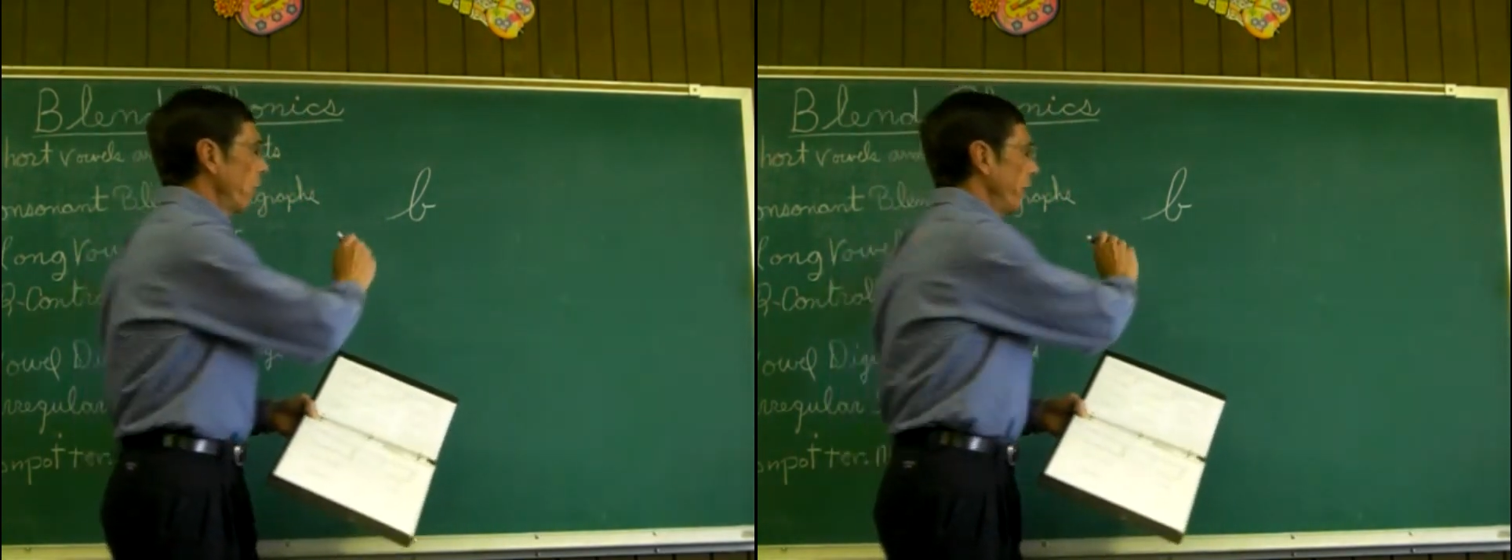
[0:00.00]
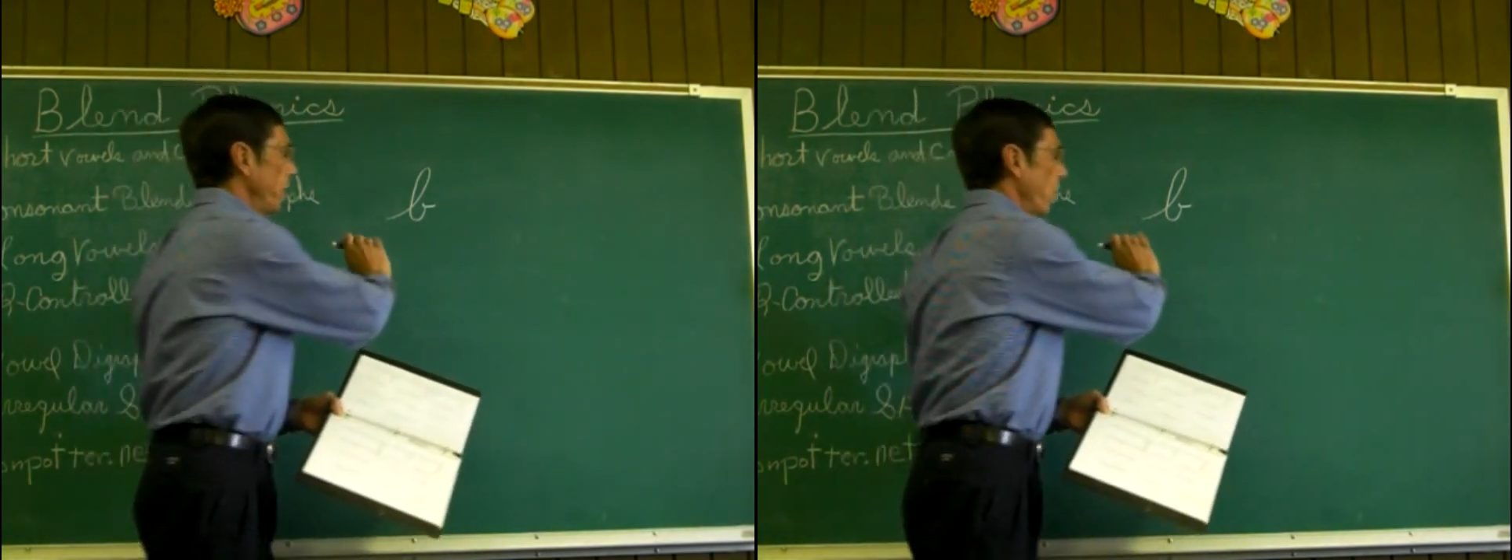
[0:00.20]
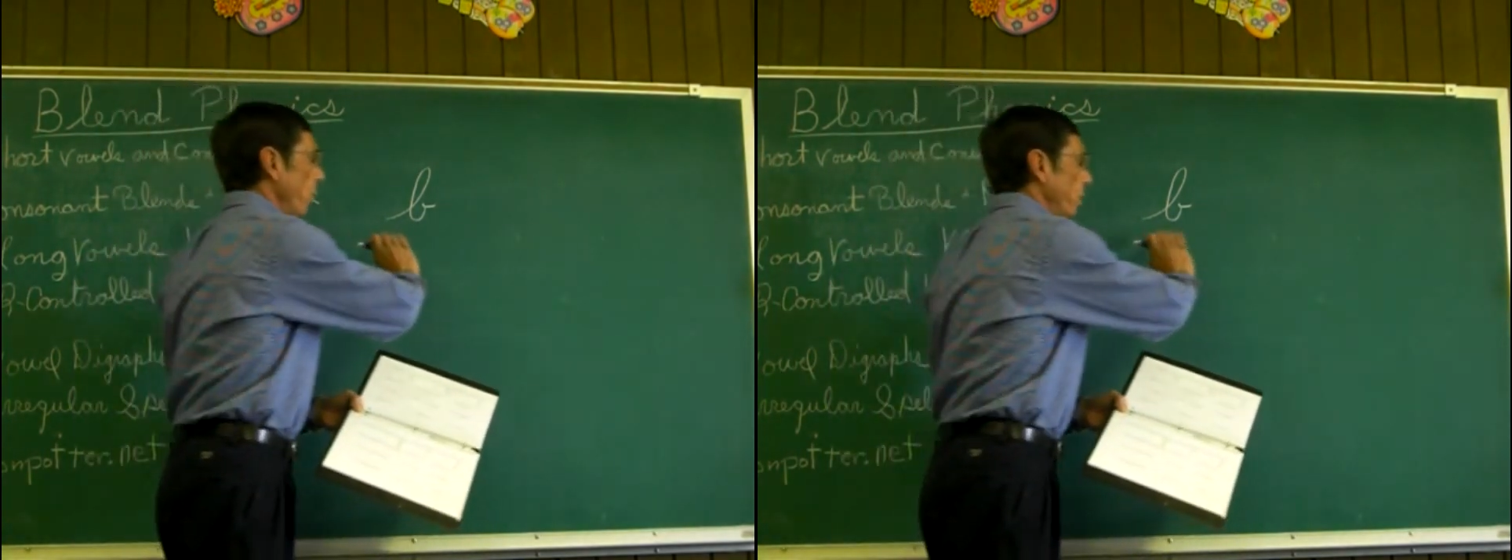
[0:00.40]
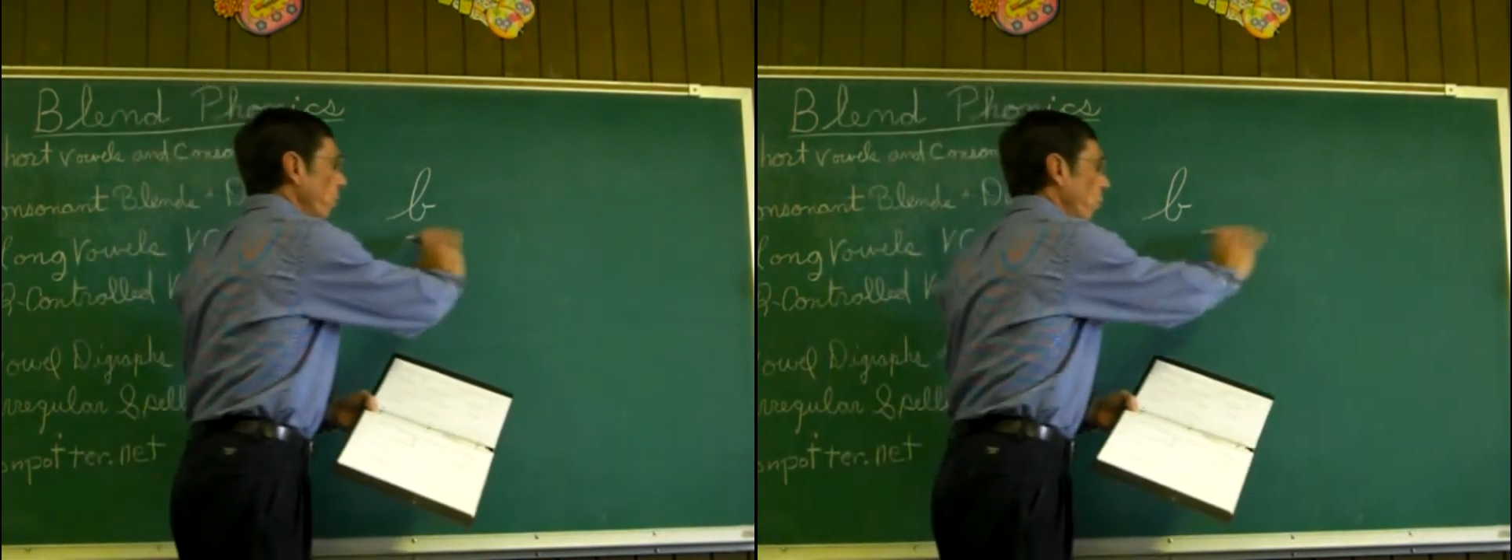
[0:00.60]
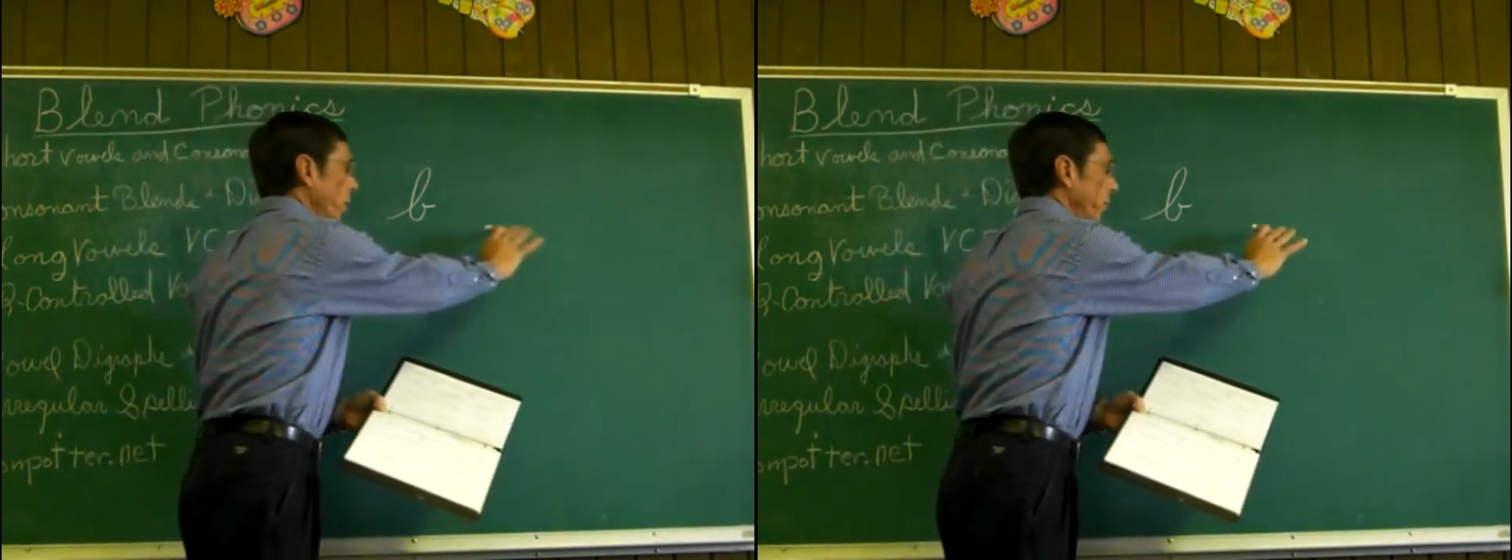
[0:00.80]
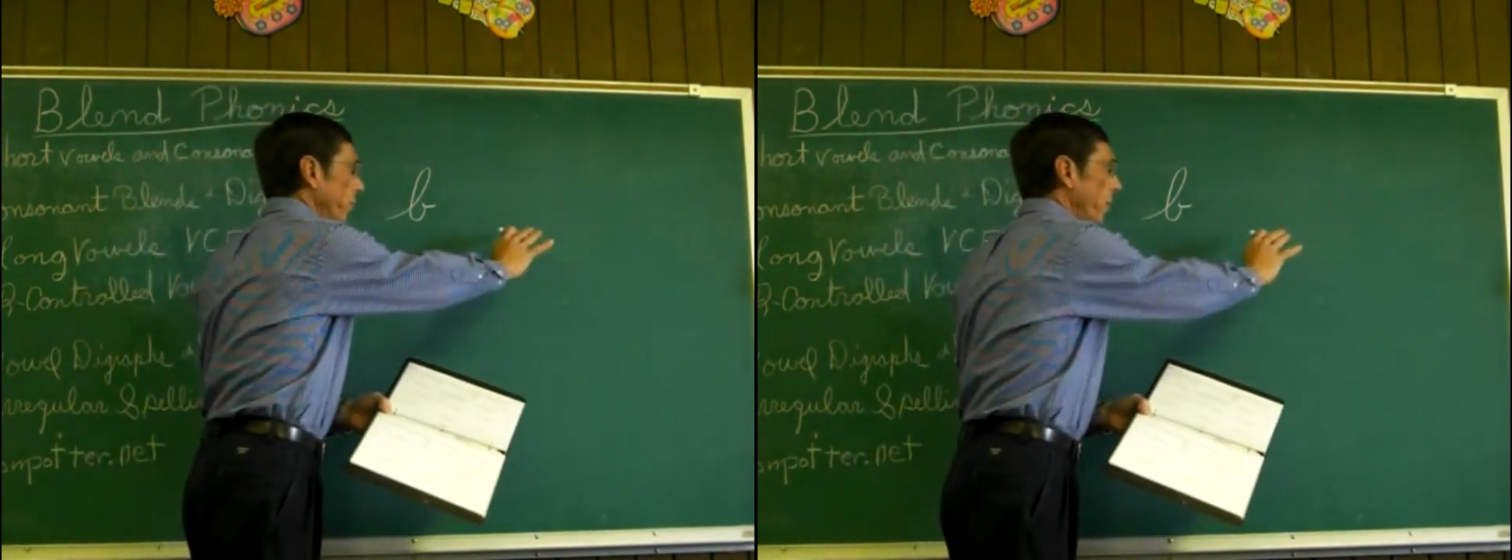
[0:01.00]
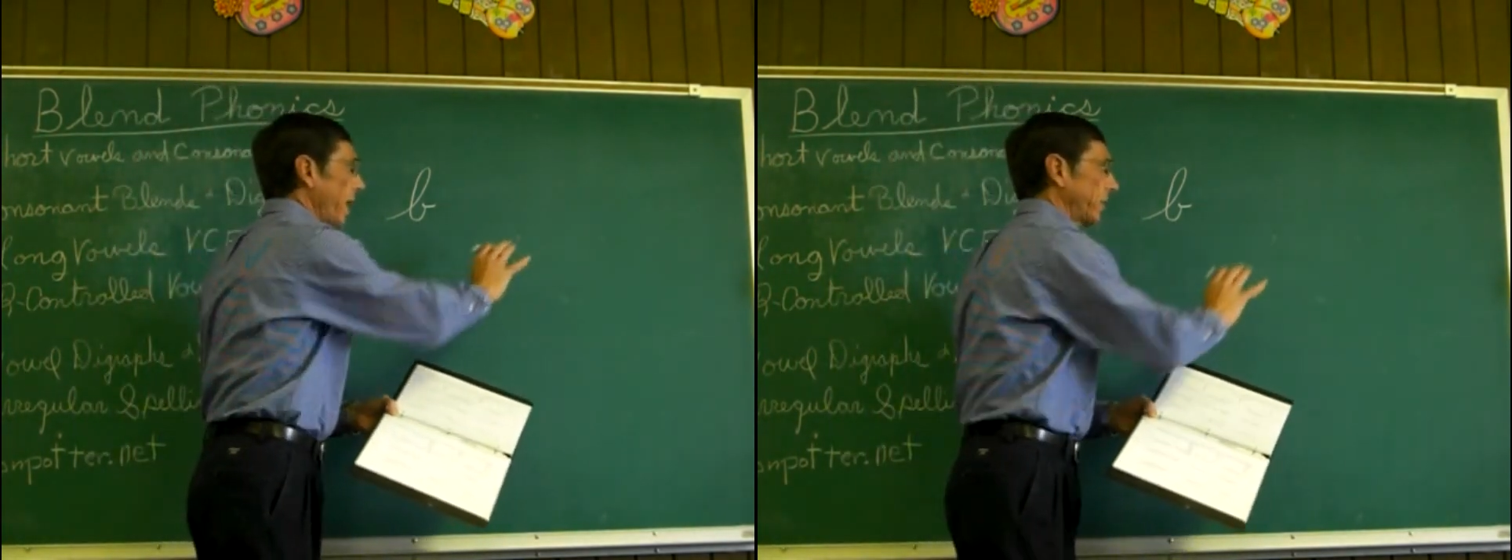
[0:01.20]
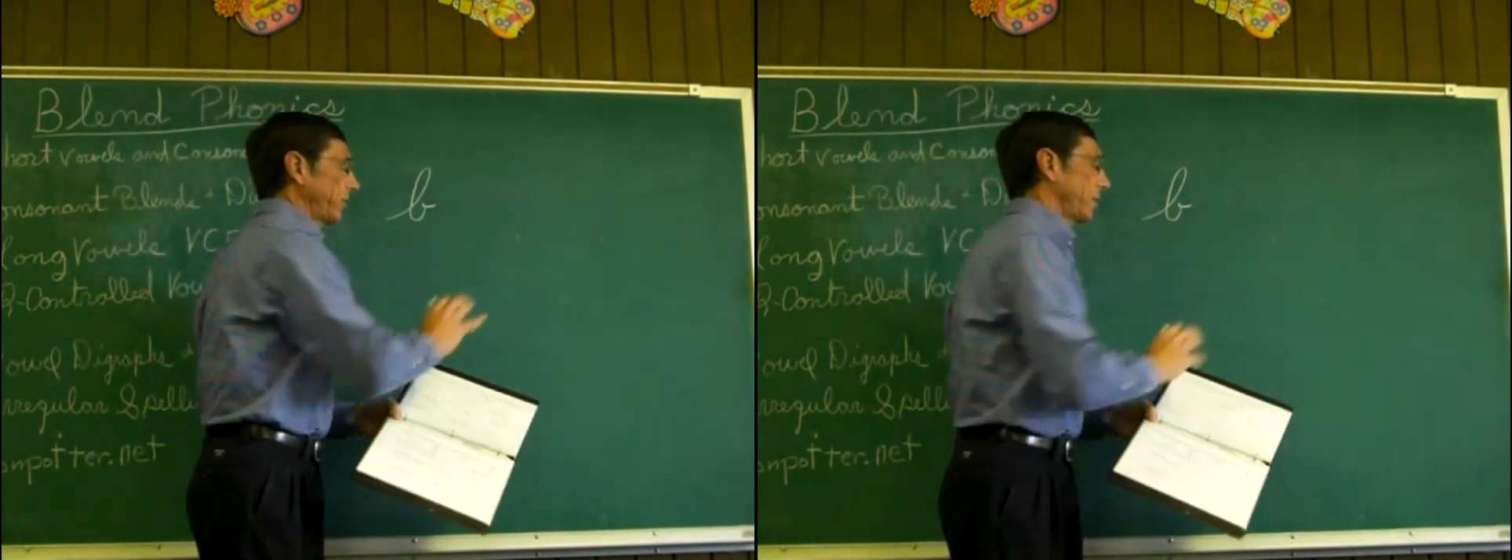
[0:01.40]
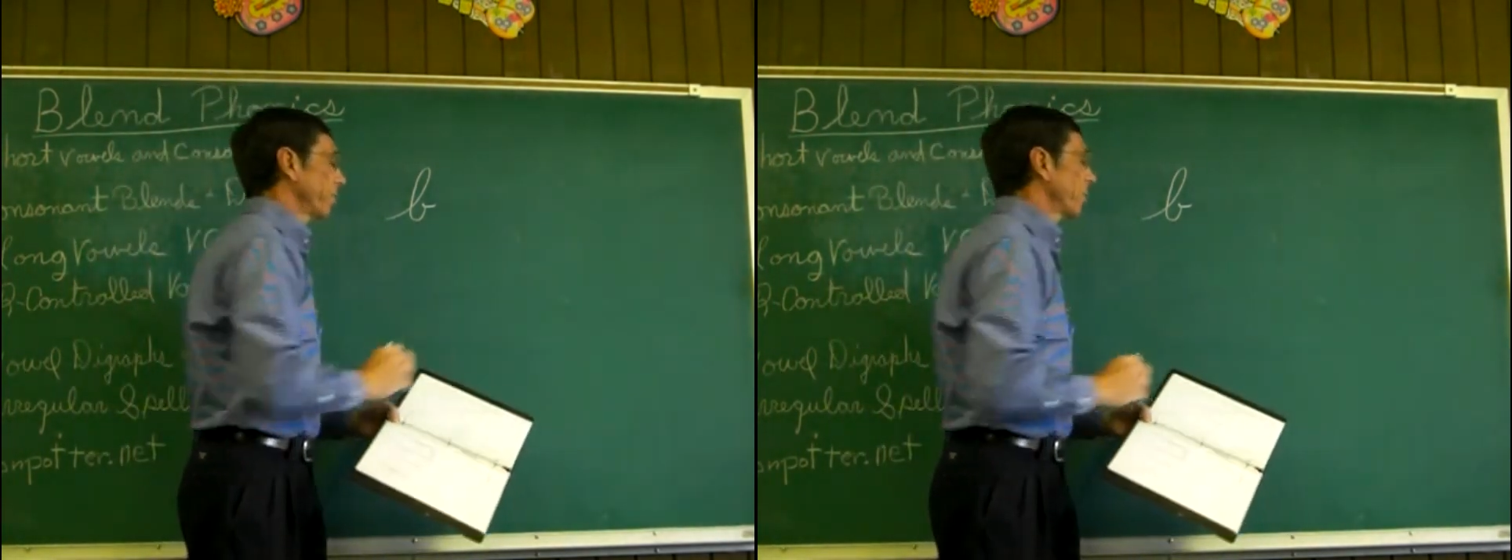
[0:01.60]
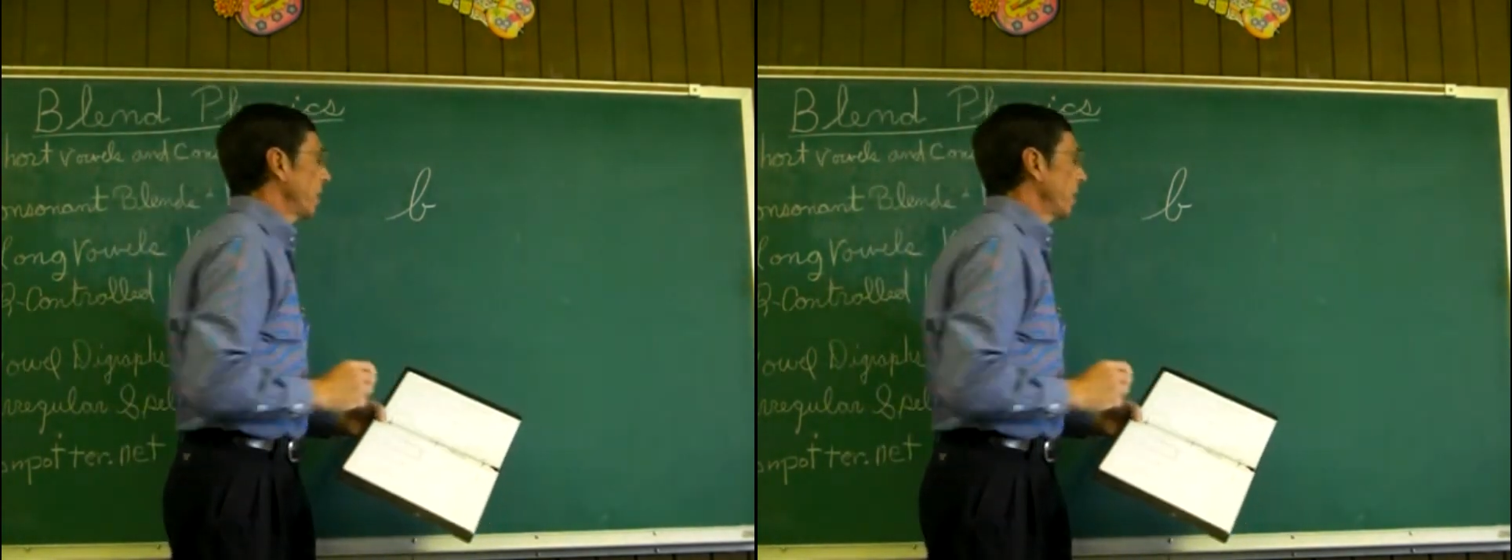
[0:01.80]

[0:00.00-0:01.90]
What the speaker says: we go in one direction.